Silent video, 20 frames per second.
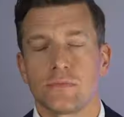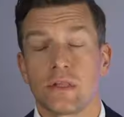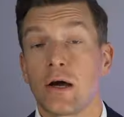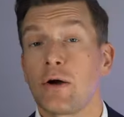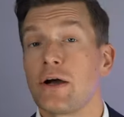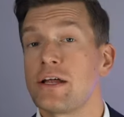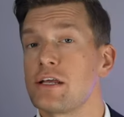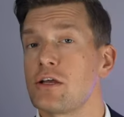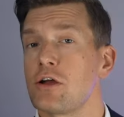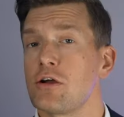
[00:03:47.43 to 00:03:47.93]
Now,
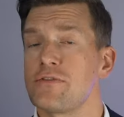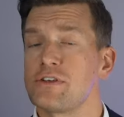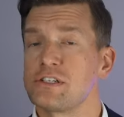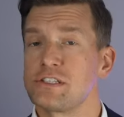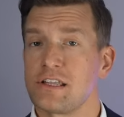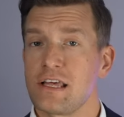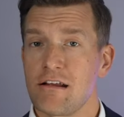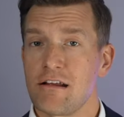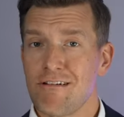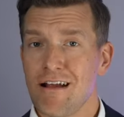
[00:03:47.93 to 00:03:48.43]
heading over to
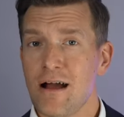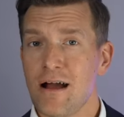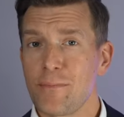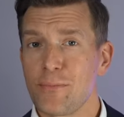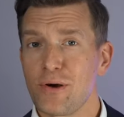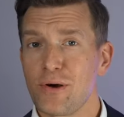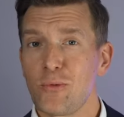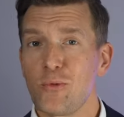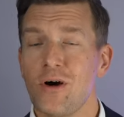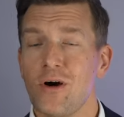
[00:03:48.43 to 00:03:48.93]
their app,
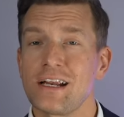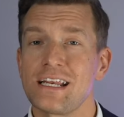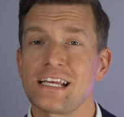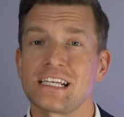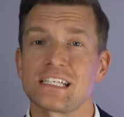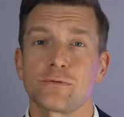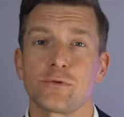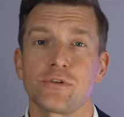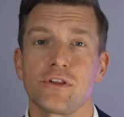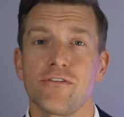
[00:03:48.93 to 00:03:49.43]

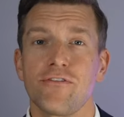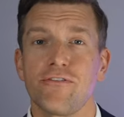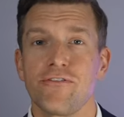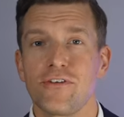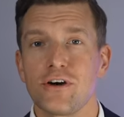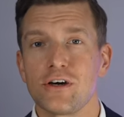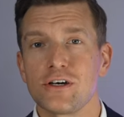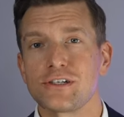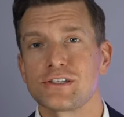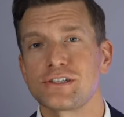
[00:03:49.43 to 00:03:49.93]
Widex were the
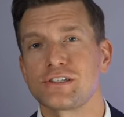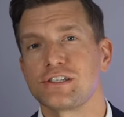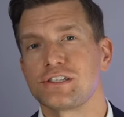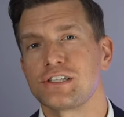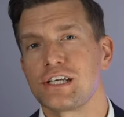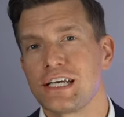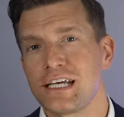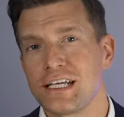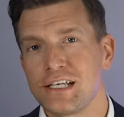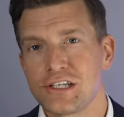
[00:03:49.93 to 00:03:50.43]
first
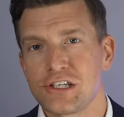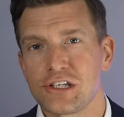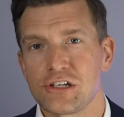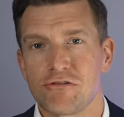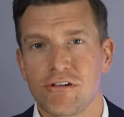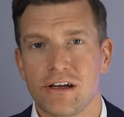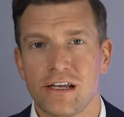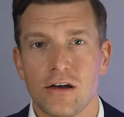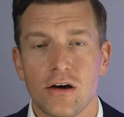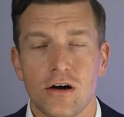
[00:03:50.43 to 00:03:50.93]
to
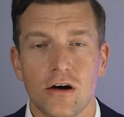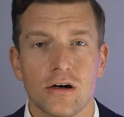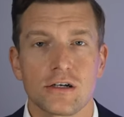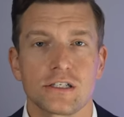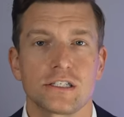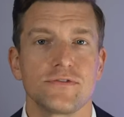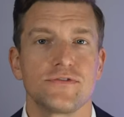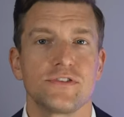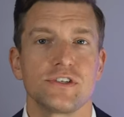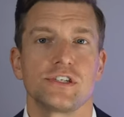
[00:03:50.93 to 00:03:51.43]
integrate
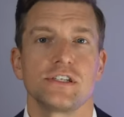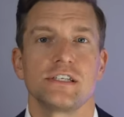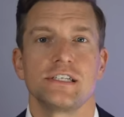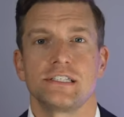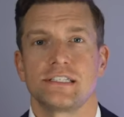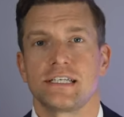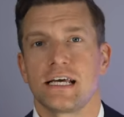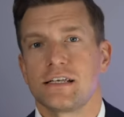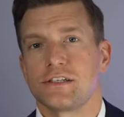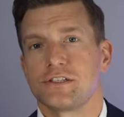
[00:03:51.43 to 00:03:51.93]
artificial
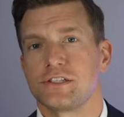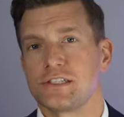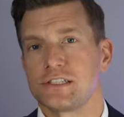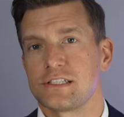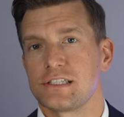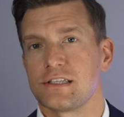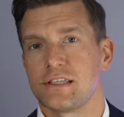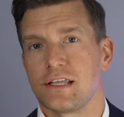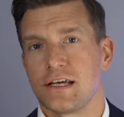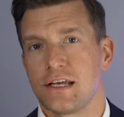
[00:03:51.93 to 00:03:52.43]
intelligence
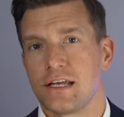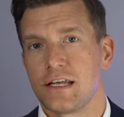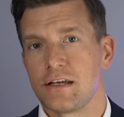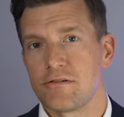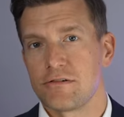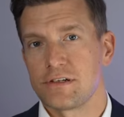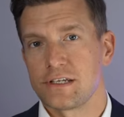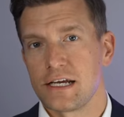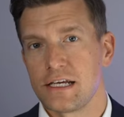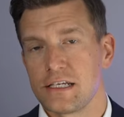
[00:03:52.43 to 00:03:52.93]
in their
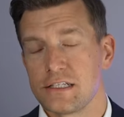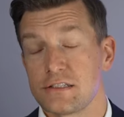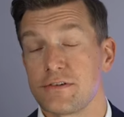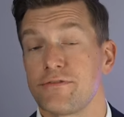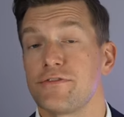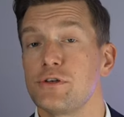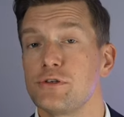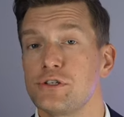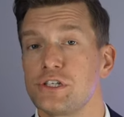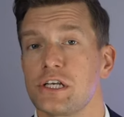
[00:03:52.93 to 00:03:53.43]
hearing aids a
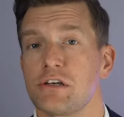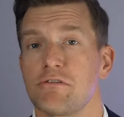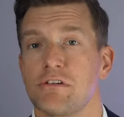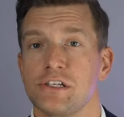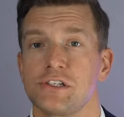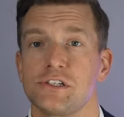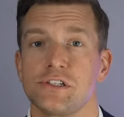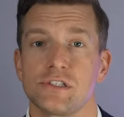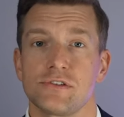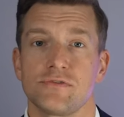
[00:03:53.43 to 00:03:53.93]
few
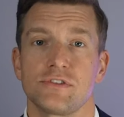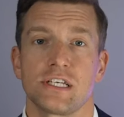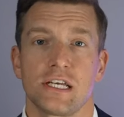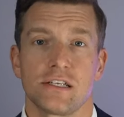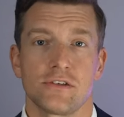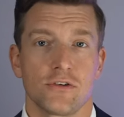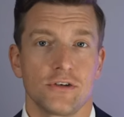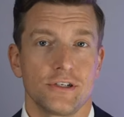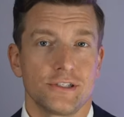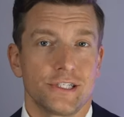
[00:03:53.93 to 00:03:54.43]
generations of
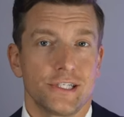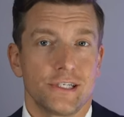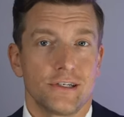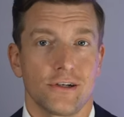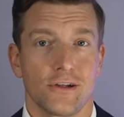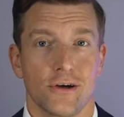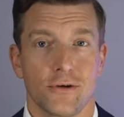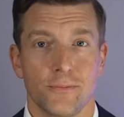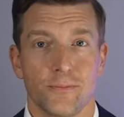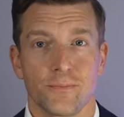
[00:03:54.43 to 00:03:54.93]
technology
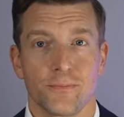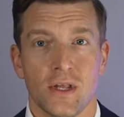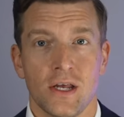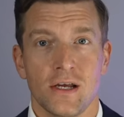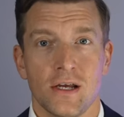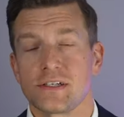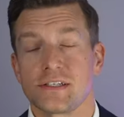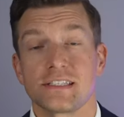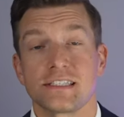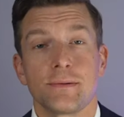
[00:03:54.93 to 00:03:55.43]
ago.
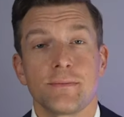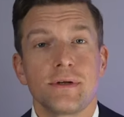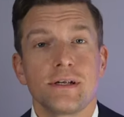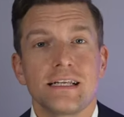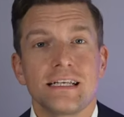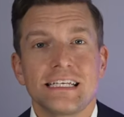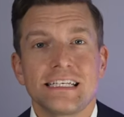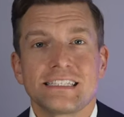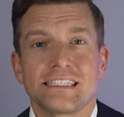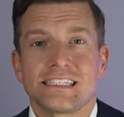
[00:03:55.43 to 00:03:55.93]

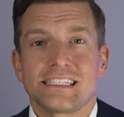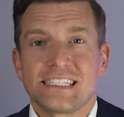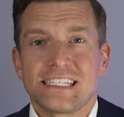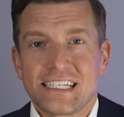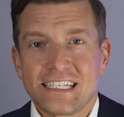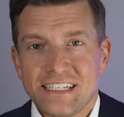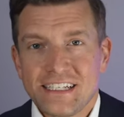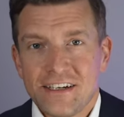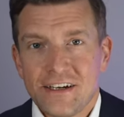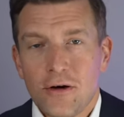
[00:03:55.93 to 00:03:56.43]
Similarly to
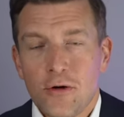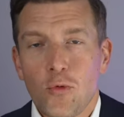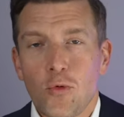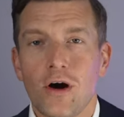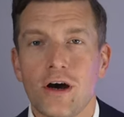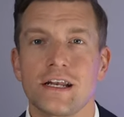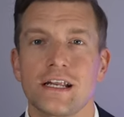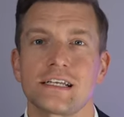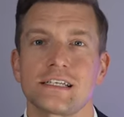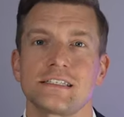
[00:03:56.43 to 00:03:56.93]
Signia,
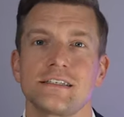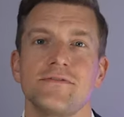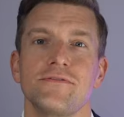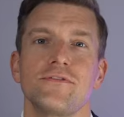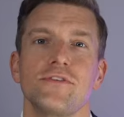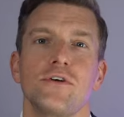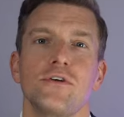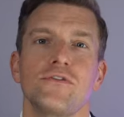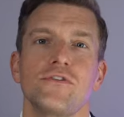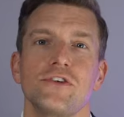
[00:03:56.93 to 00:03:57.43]
Widex
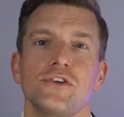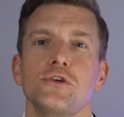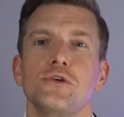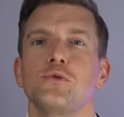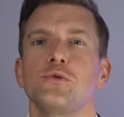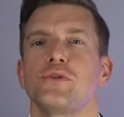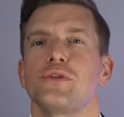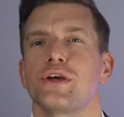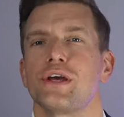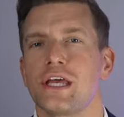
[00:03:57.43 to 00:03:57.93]
involve
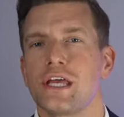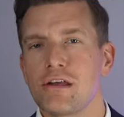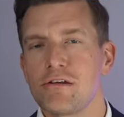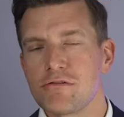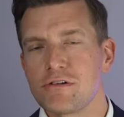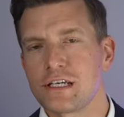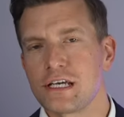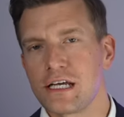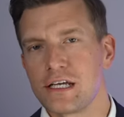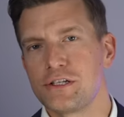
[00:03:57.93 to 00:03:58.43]
you, the
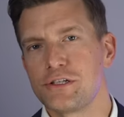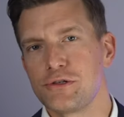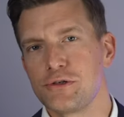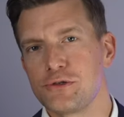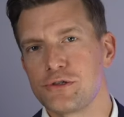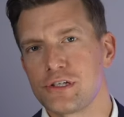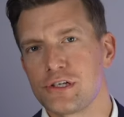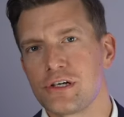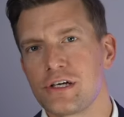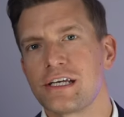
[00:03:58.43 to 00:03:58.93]
hearing aid
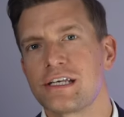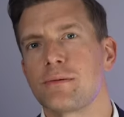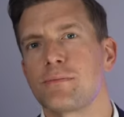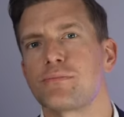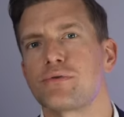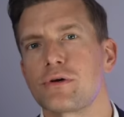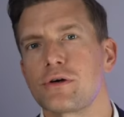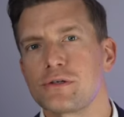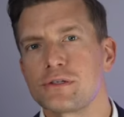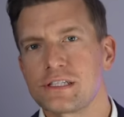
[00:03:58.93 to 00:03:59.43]
user, in a
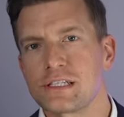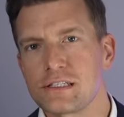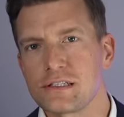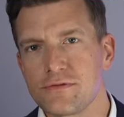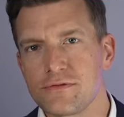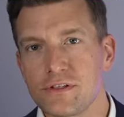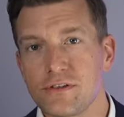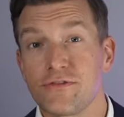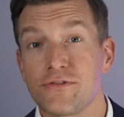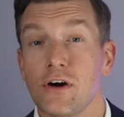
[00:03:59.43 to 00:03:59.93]
process
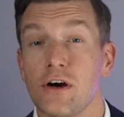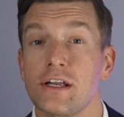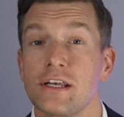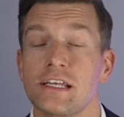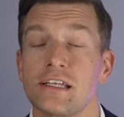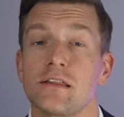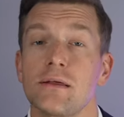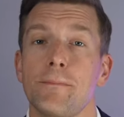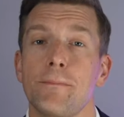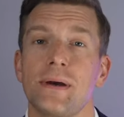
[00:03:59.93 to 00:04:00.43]
of
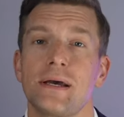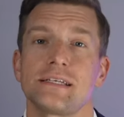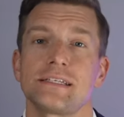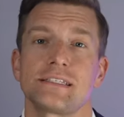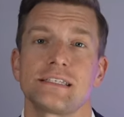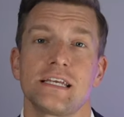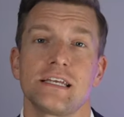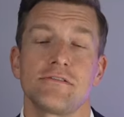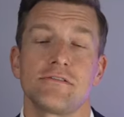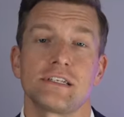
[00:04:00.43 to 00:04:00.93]
defining the
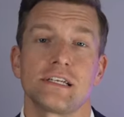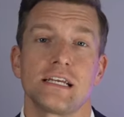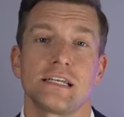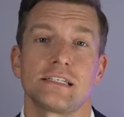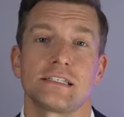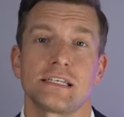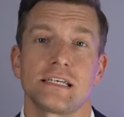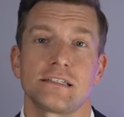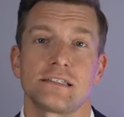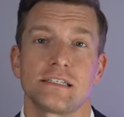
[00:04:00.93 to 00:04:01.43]
best hearing aid
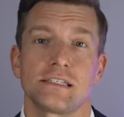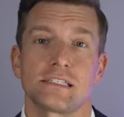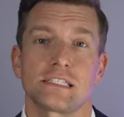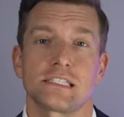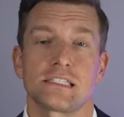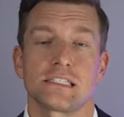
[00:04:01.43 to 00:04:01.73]
settings